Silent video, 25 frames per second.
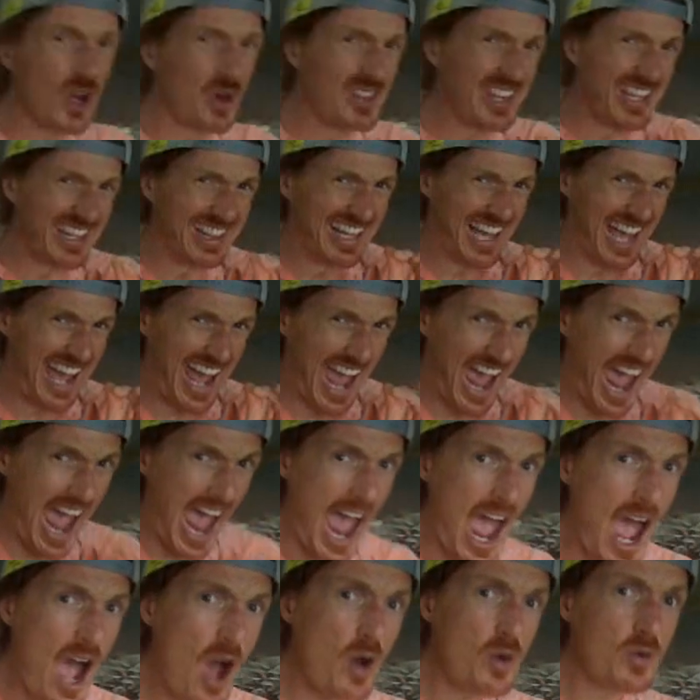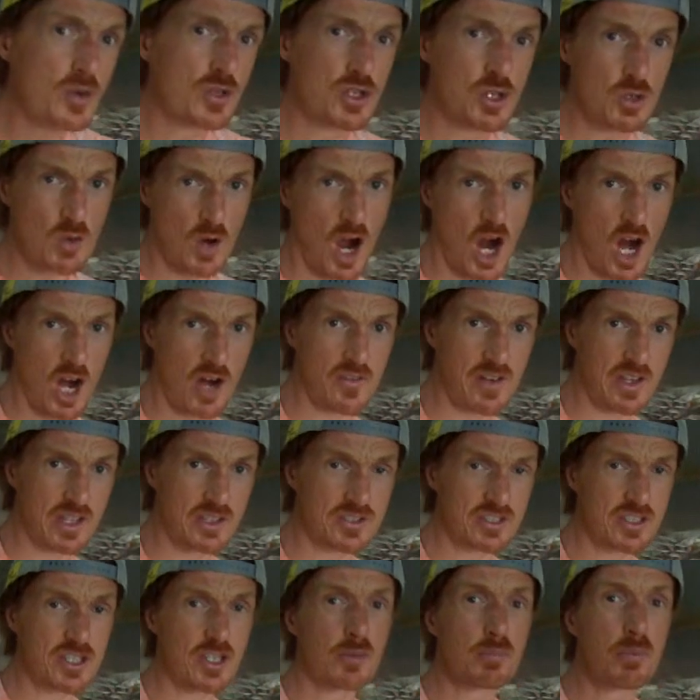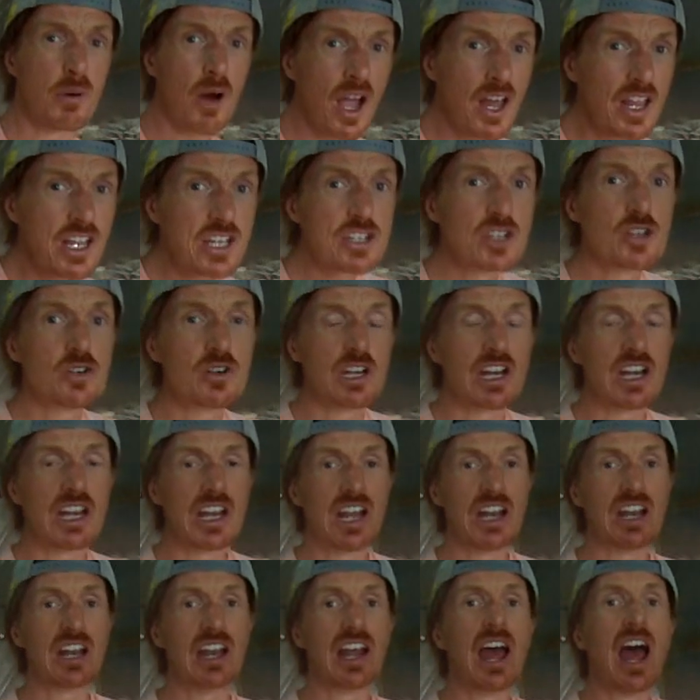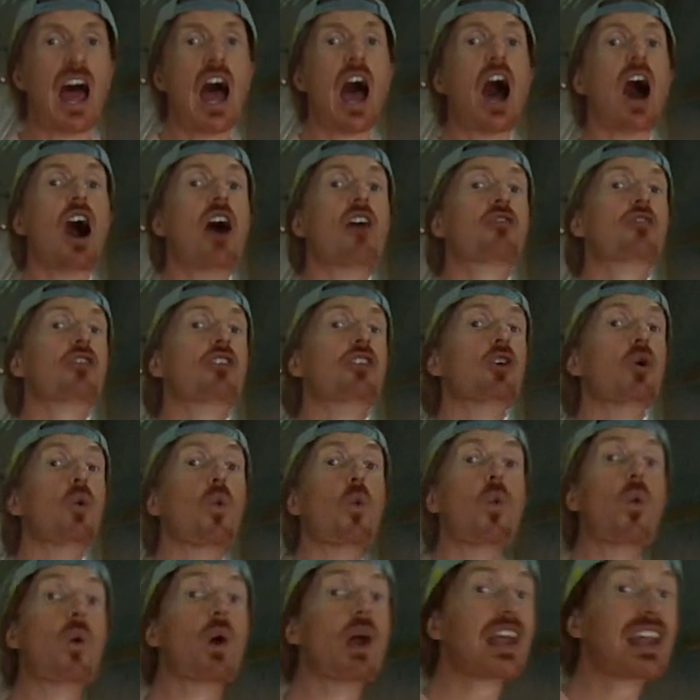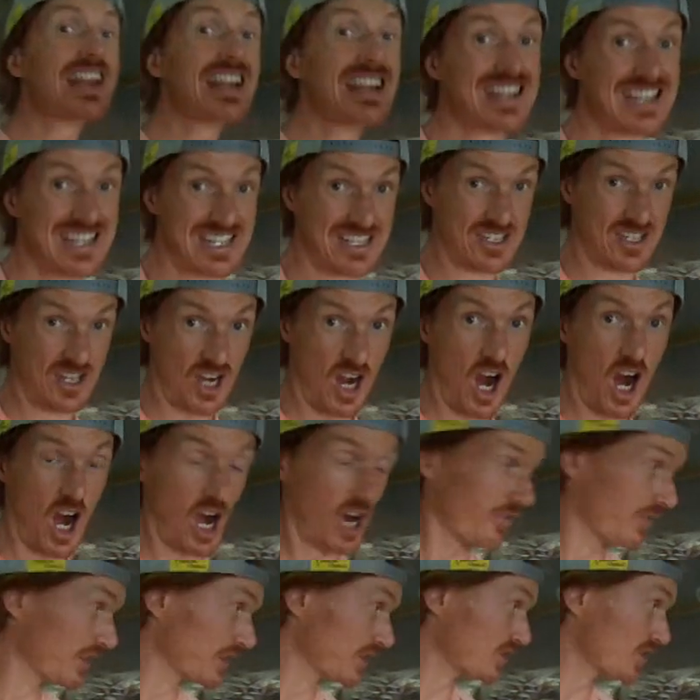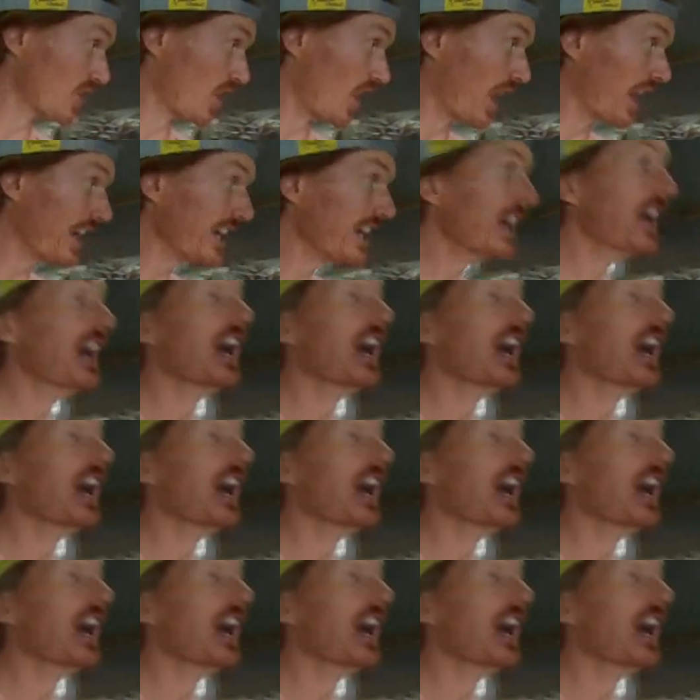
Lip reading: than the how to harvest, you're probably tuning in for the when to harvest, all right?